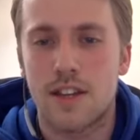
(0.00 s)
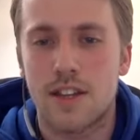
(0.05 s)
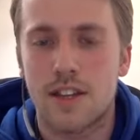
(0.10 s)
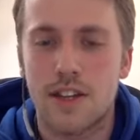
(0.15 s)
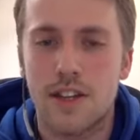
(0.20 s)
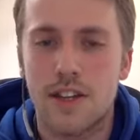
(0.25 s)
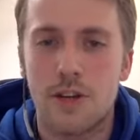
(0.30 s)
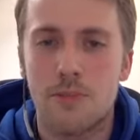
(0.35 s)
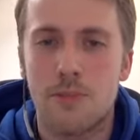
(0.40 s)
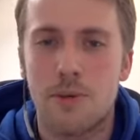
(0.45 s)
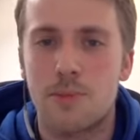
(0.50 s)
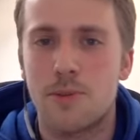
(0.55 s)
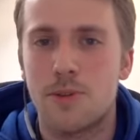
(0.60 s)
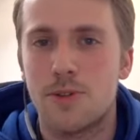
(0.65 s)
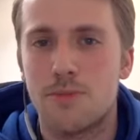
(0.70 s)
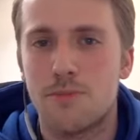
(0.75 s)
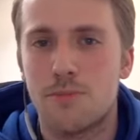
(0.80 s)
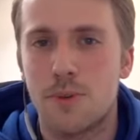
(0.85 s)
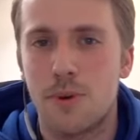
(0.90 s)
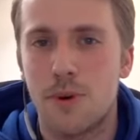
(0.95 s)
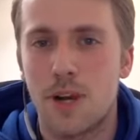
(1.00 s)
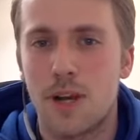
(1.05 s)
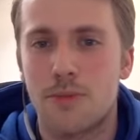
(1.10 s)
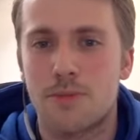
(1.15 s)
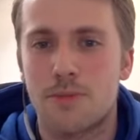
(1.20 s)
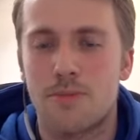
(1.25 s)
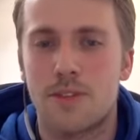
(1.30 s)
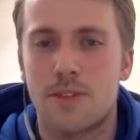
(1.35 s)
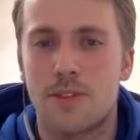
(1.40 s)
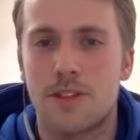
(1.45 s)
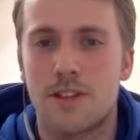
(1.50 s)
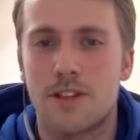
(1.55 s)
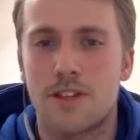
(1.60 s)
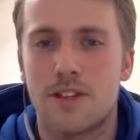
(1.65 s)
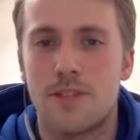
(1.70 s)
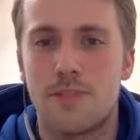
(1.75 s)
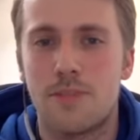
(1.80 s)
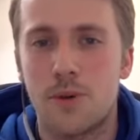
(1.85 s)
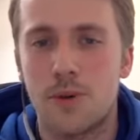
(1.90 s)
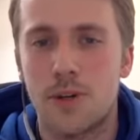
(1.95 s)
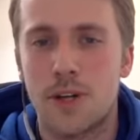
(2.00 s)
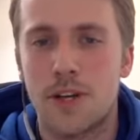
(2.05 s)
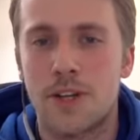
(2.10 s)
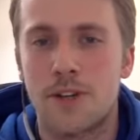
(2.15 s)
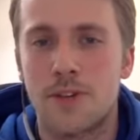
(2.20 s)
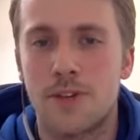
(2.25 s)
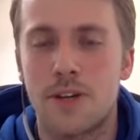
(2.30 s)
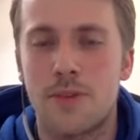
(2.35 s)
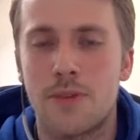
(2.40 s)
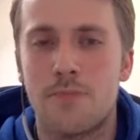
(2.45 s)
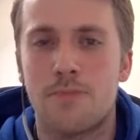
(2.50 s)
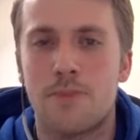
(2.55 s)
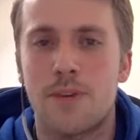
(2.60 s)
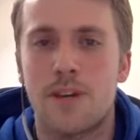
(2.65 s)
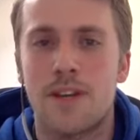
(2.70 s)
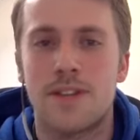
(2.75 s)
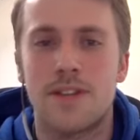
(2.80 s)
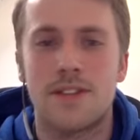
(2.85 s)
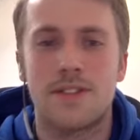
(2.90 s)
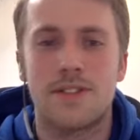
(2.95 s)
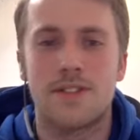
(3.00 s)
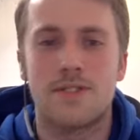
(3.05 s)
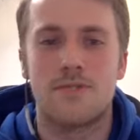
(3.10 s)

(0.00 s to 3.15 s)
a lot of people do pull-ups with the pronated grip and they